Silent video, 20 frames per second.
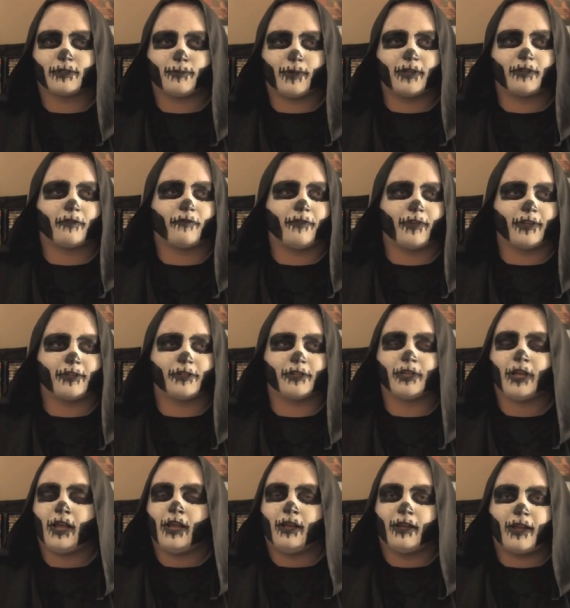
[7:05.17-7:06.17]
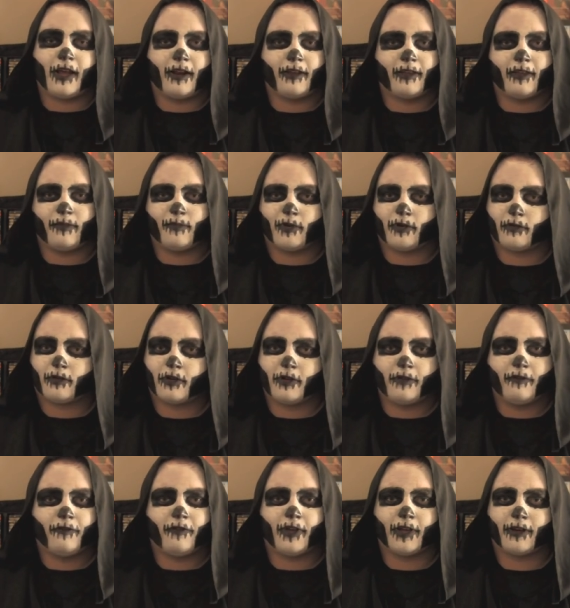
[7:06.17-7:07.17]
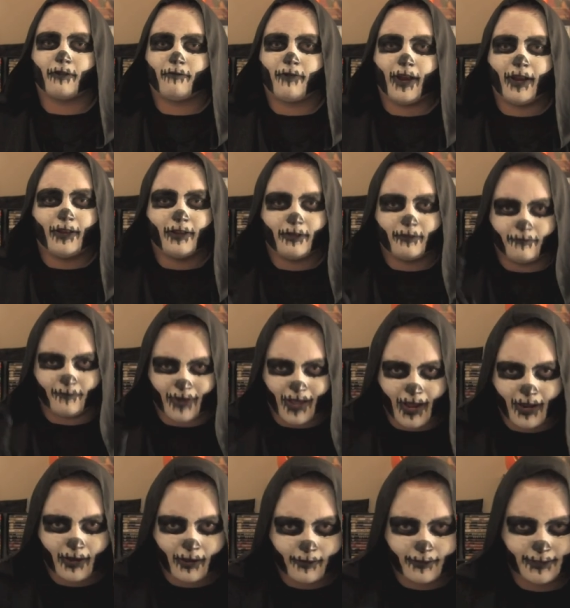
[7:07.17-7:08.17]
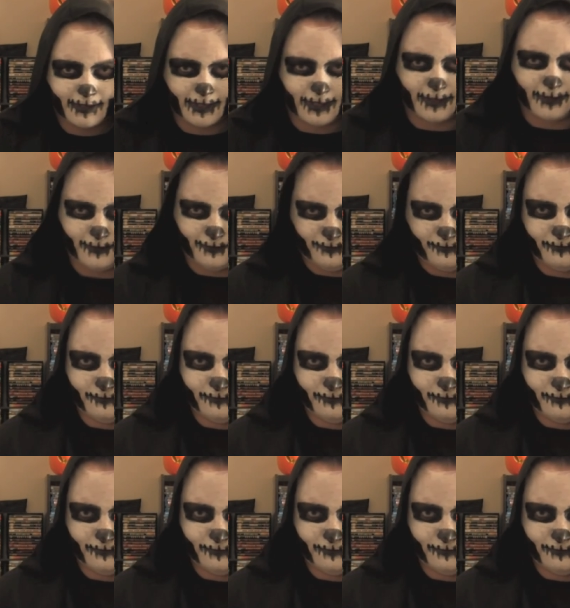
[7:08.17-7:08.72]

Special features, gotta give them a good fucking rating of 9 out of 10.